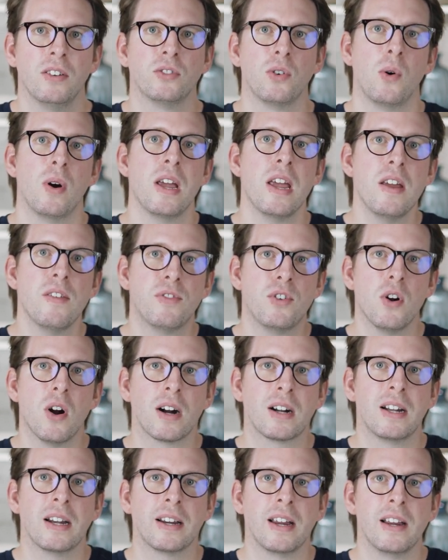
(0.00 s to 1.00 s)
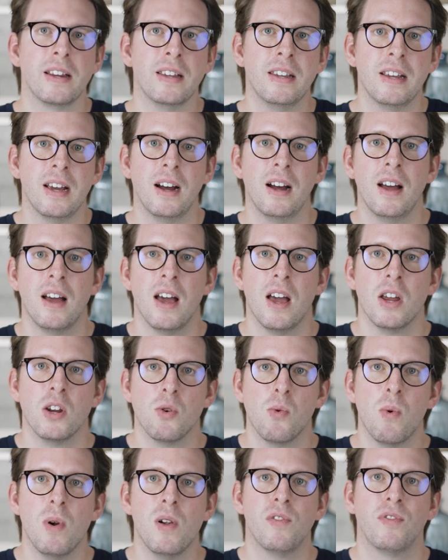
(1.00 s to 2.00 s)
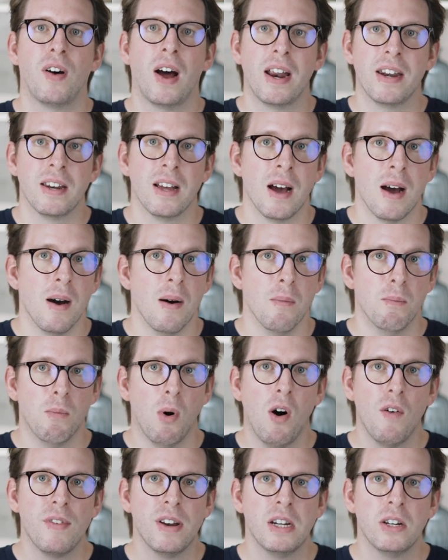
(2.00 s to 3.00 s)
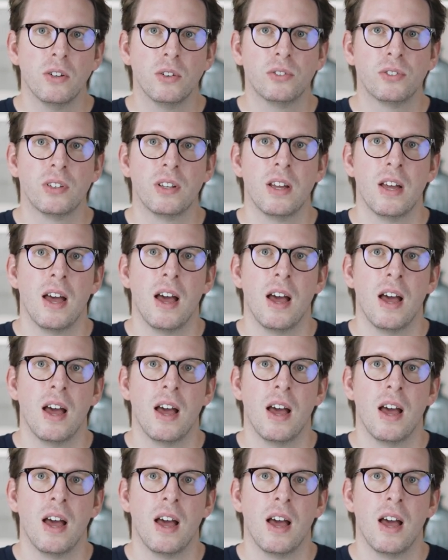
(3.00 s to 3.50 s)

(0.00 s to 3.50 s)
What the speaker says: So if you are clicking here, you will find more videos.